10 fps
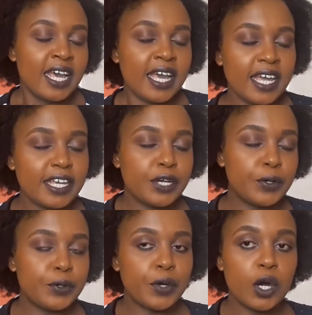
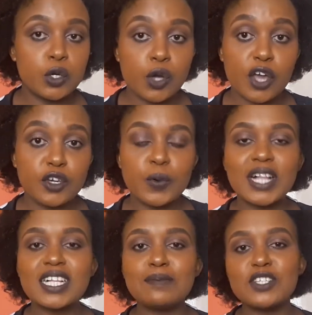anywho you're
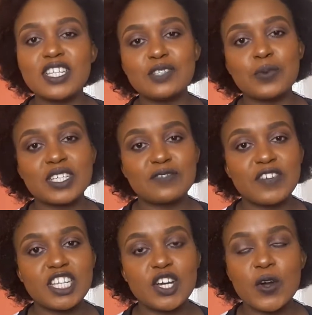welcome to this week's
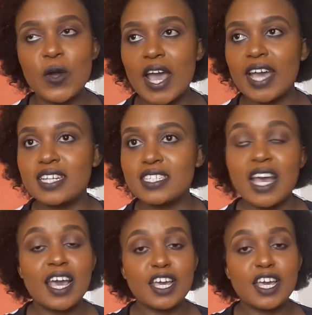video and